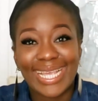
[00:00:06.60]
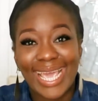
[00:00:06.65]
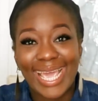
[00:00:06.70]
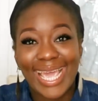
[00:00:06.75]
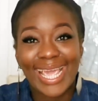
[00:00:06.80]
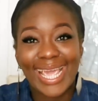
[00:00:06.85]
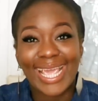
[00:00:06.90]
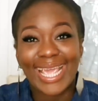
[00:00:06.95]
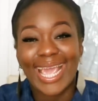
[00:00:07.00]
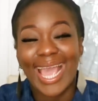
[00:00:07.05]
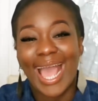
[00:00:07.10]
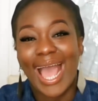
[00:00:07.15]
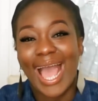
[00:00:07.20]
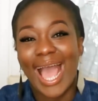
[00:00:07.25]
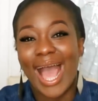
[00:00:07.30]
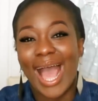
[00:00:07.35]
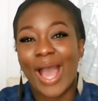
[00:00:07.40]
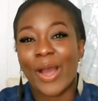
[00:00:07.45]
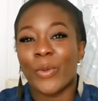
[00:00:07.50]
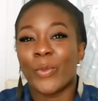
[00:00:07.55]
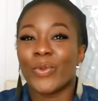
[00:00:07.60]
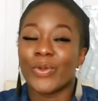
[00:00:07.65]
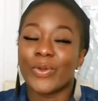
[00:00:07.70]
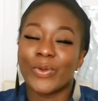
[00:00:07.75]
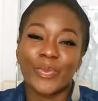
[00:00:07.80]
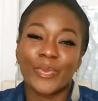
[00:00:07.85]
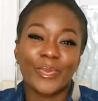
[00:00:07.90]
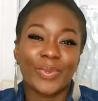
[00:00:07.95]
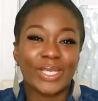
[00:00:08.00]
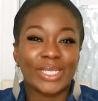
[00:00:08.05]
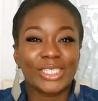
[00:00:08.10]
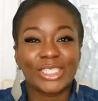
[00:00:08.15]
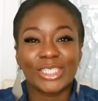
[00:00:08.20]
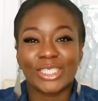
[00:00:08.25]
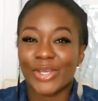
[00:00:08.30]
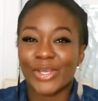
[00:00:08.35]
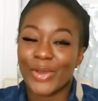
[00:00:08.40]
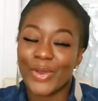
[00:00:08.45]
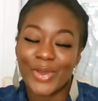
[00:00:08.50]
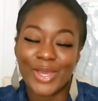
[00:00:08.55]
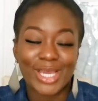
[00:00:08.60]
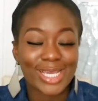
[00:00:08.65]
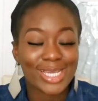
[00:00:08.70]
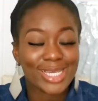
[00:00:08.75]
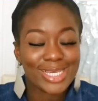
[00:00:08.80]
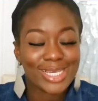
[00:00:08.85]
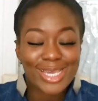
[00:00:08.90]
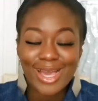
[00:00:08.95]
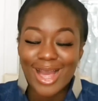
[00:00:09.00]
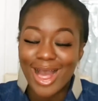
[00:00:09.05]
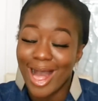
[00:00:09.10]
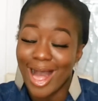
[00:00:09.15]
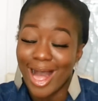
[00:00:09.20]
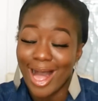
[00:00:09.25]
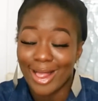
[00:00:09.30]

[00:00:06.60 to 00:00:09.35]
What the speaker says: Today I will be showing you